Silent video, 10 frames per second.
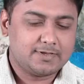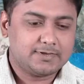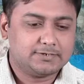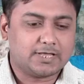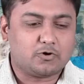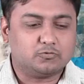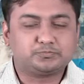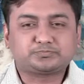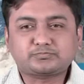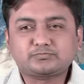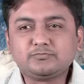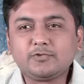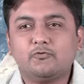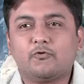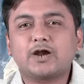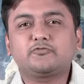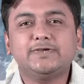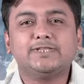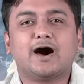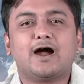Now, what we
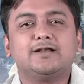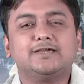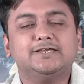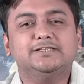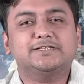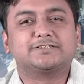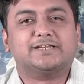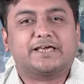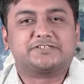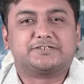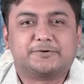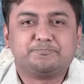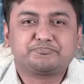learn in this lecture?